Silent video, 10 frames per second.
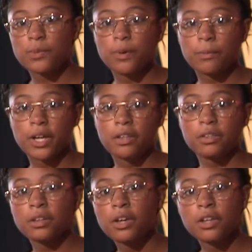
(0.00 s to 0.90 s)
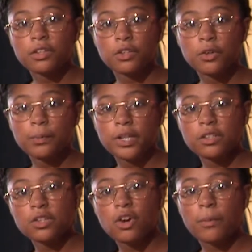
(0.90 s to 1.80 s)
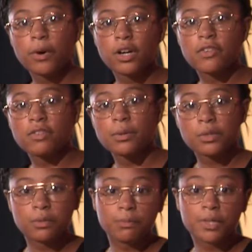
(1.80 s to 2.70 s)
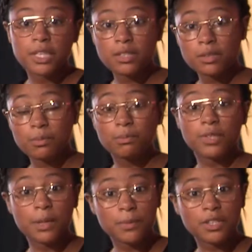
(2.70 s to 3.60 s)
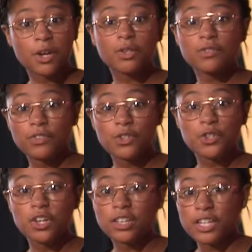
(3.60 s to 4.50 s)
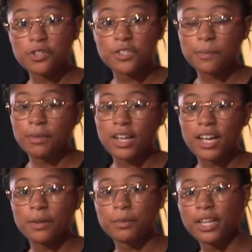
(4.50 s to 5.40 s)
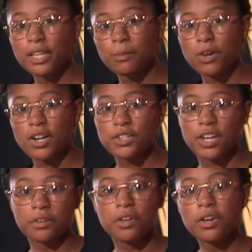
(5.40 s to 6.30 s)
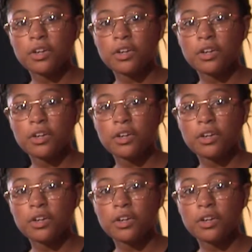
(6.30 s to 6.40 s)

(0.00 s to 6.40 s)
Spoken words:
per month. The new prices are a part of NIPSCO's Future Electric Supply Planning Project.